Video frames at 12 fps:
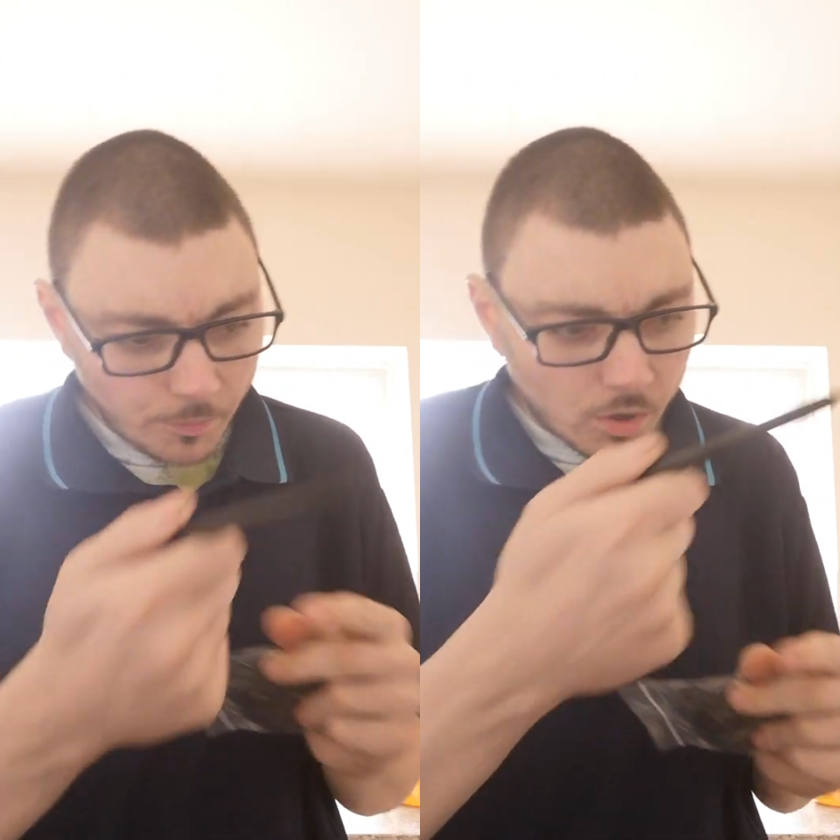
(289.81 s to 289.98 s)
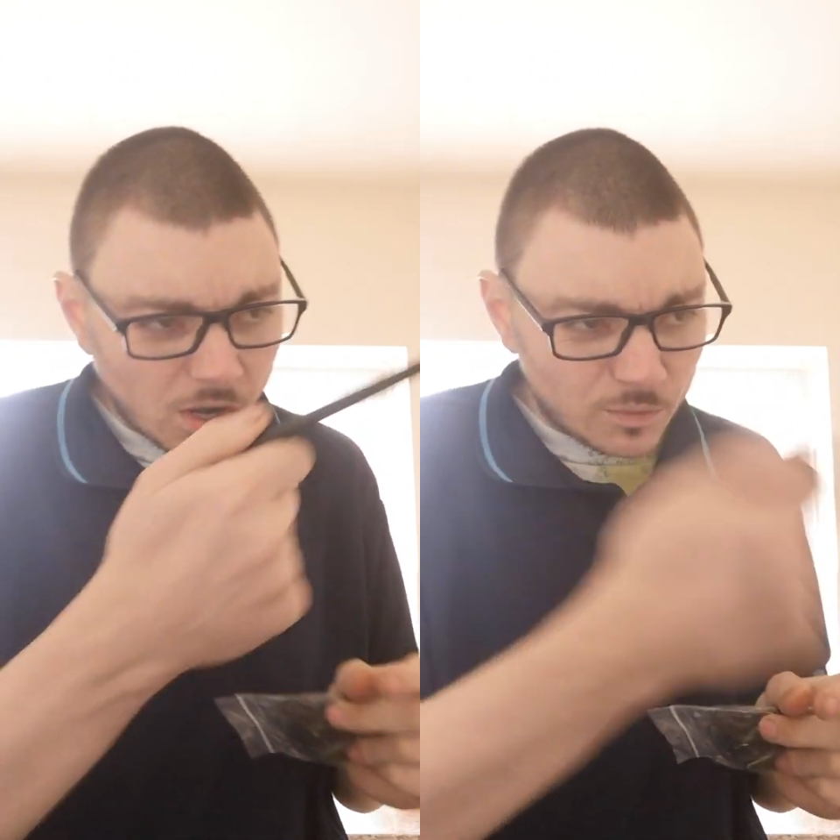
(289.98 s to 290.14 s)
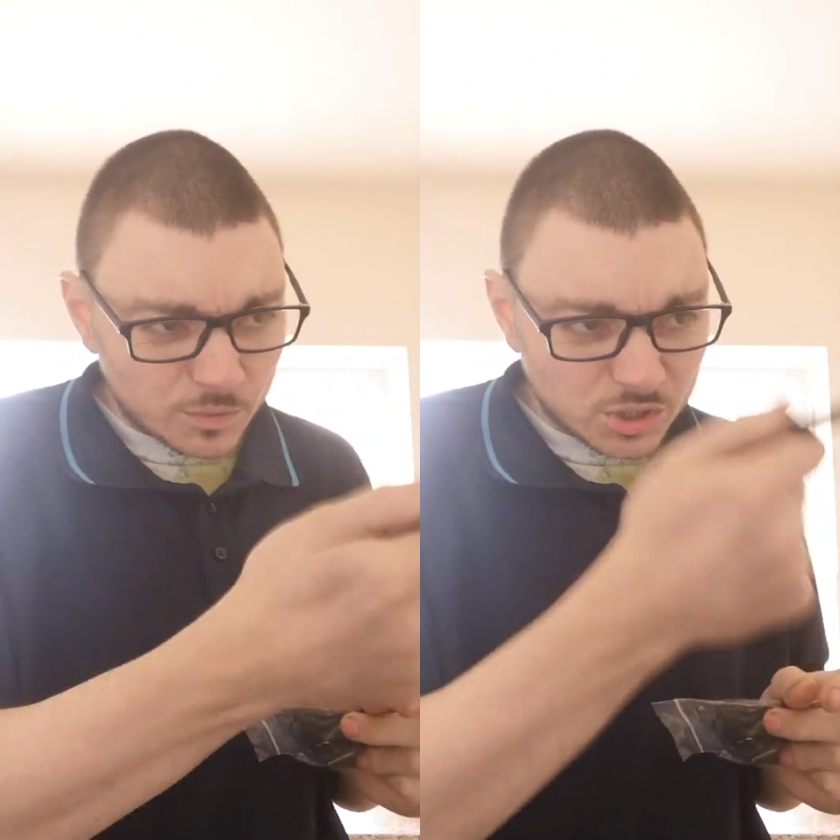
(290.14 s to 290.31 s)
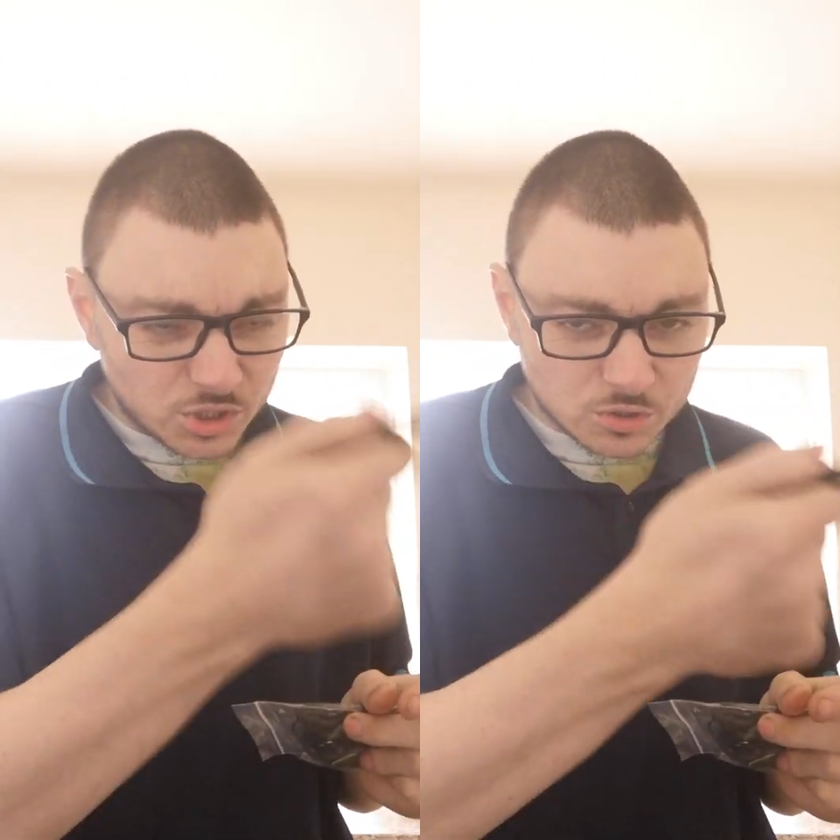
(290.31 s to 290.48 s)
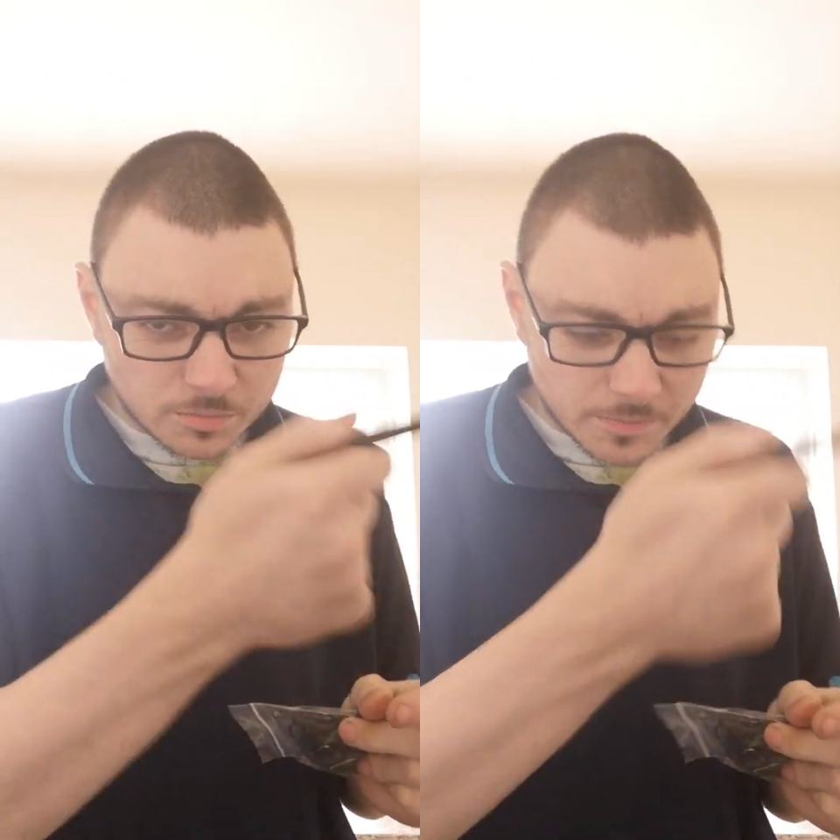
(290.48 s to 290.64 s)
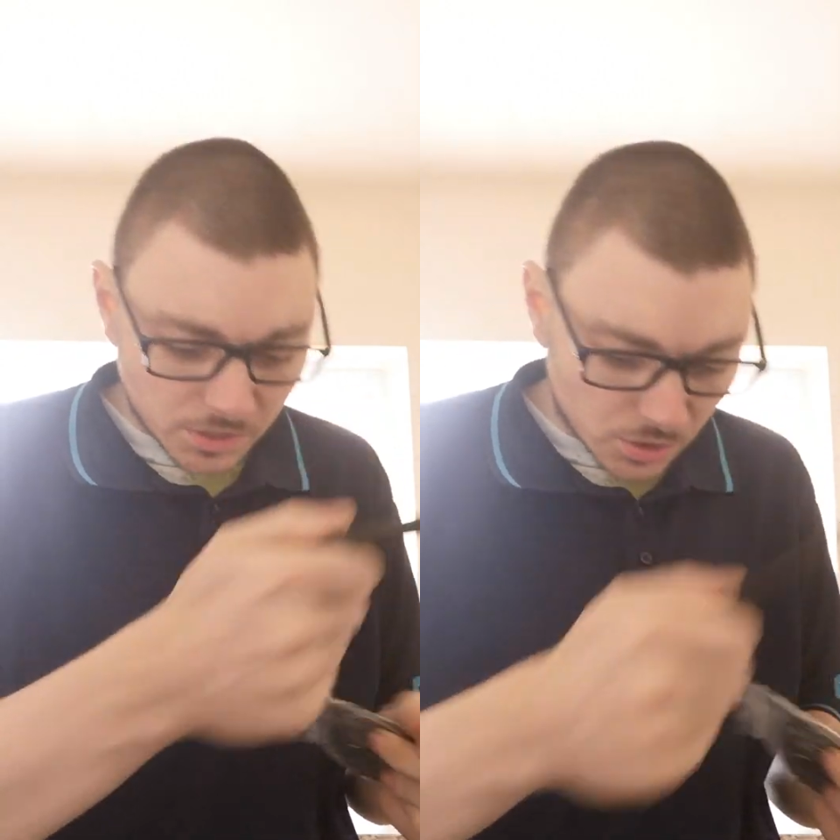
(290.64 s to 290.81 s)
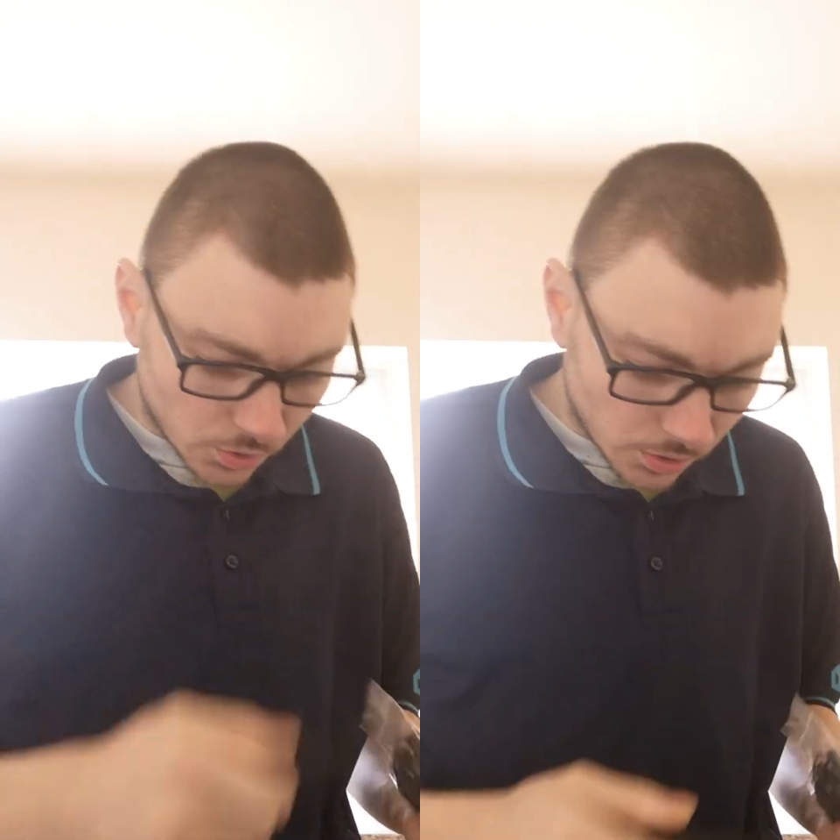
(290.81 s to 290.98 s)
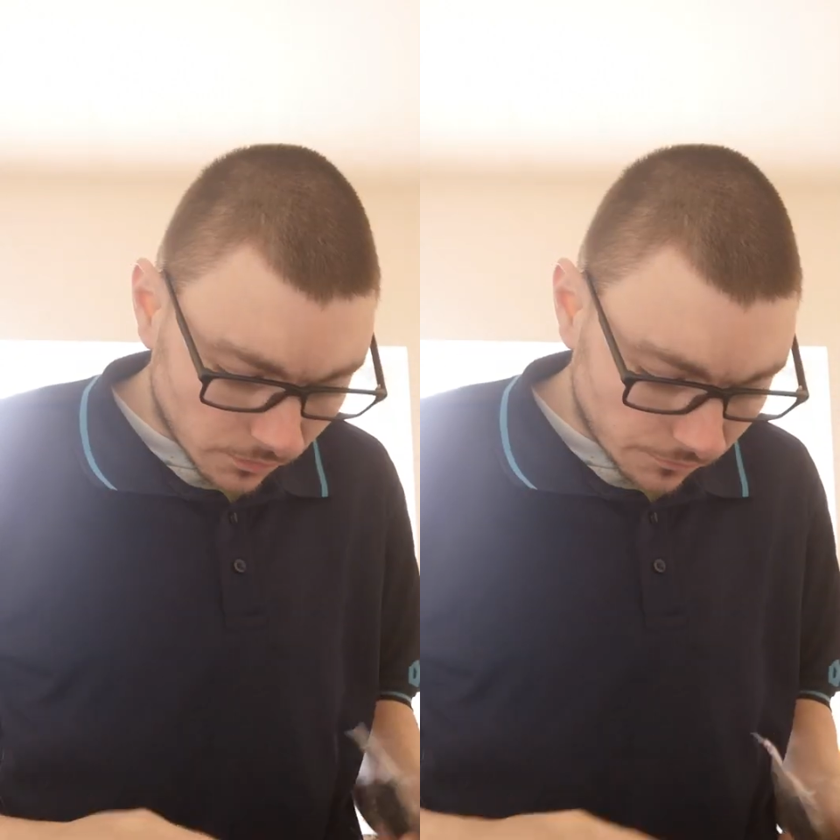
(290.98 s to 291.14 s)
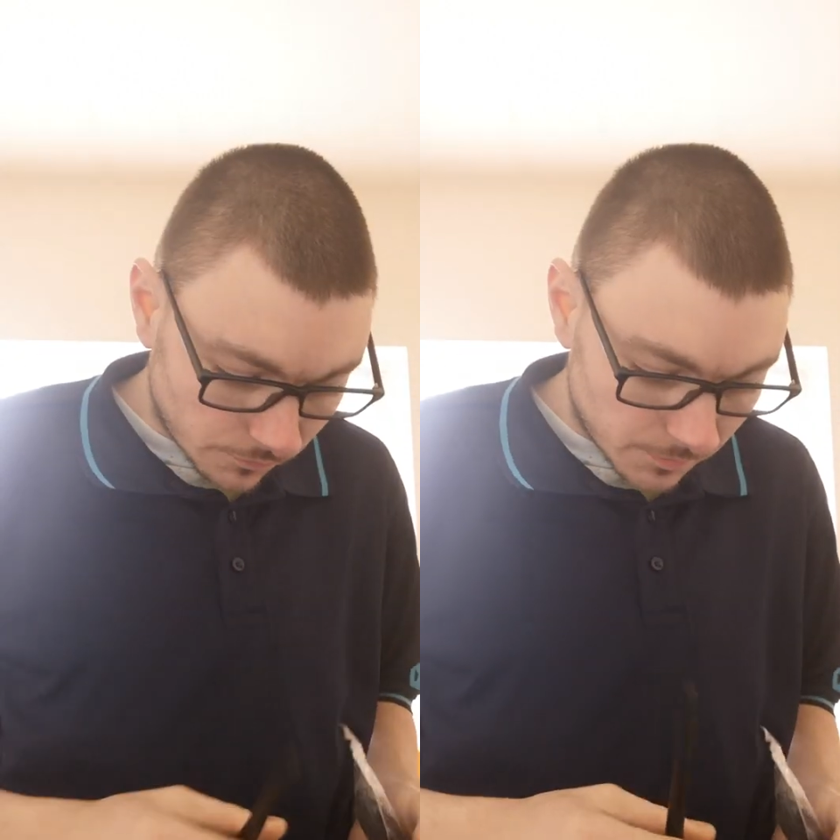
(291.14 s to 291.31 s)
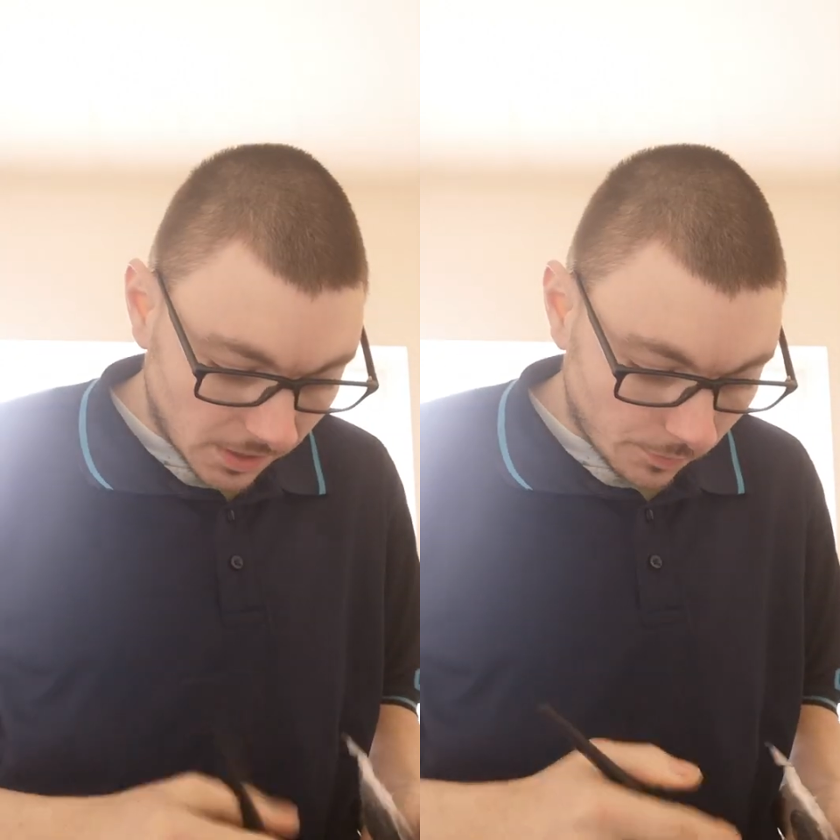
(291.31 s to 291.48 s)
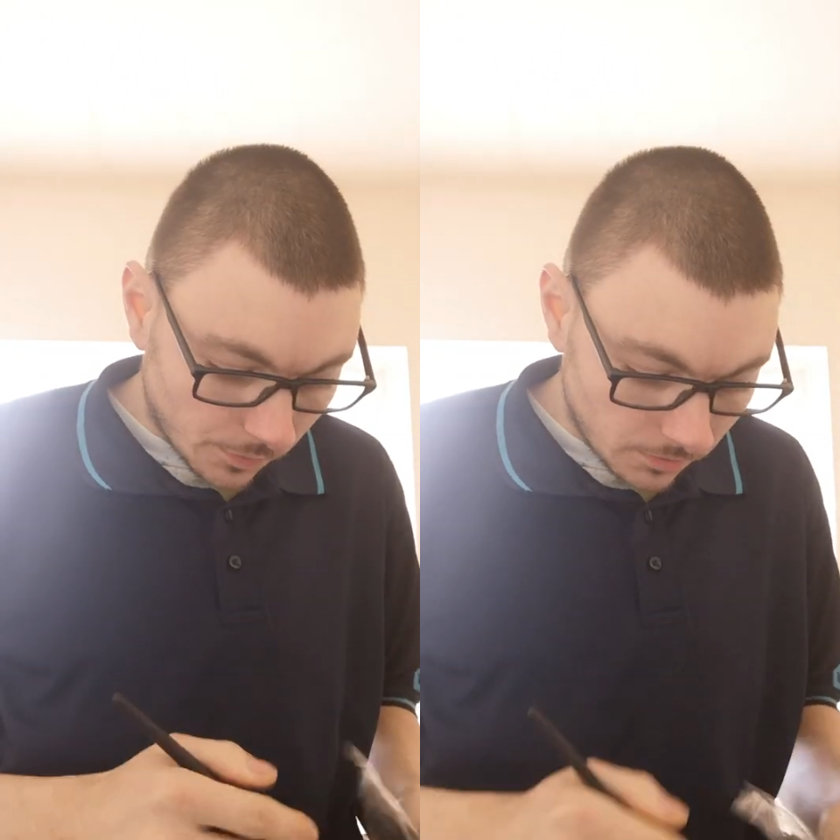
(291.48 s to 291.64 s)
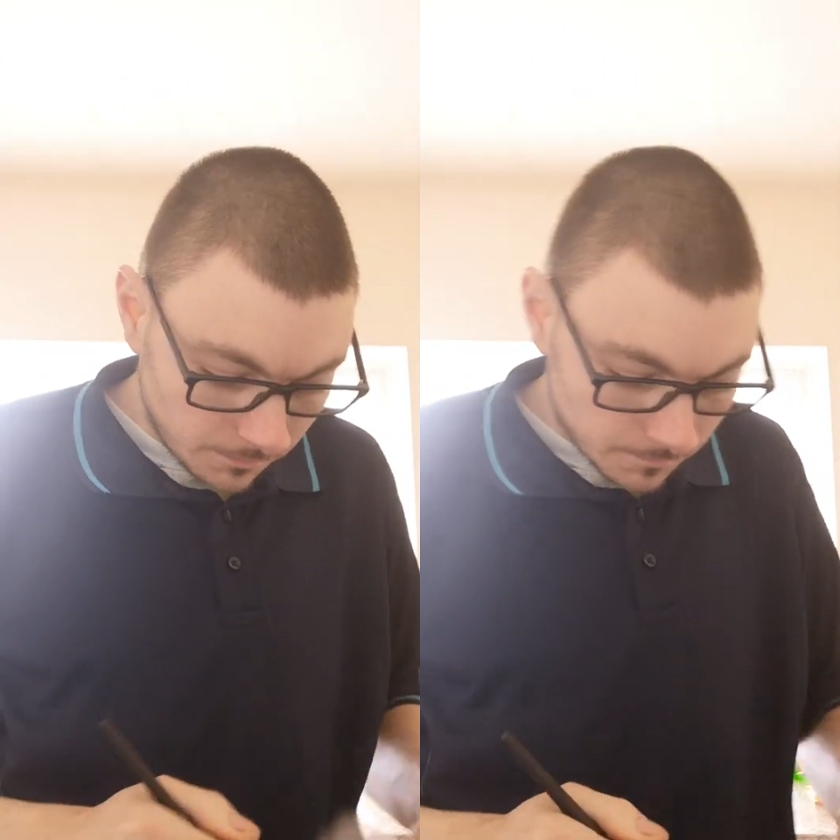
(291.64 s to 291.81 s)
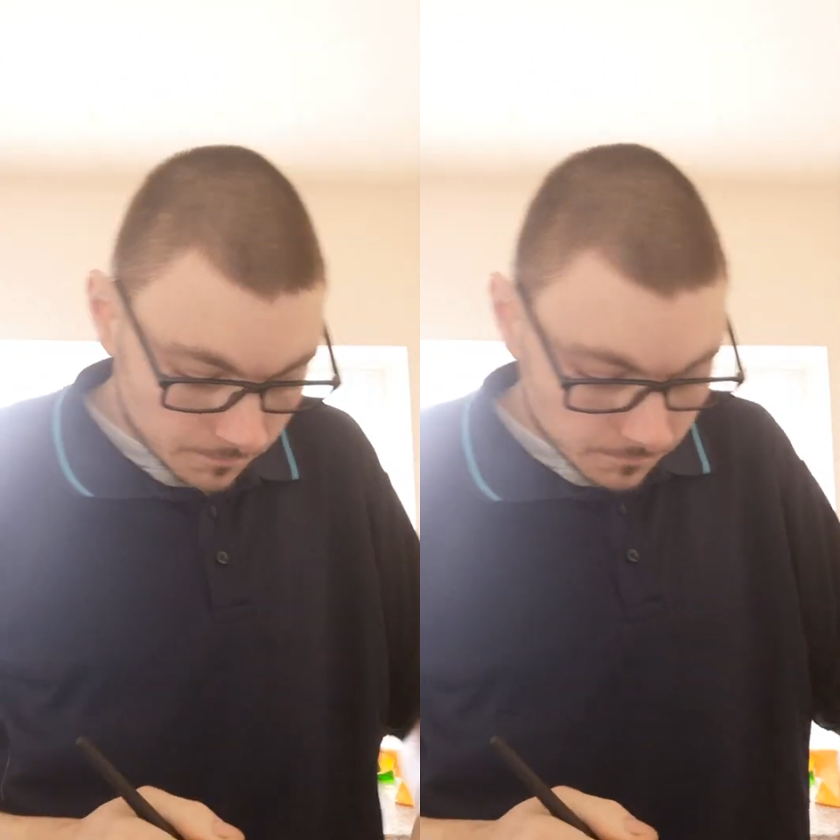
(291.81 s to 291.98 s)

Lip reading: but I'm going to use my Nagoya from now on.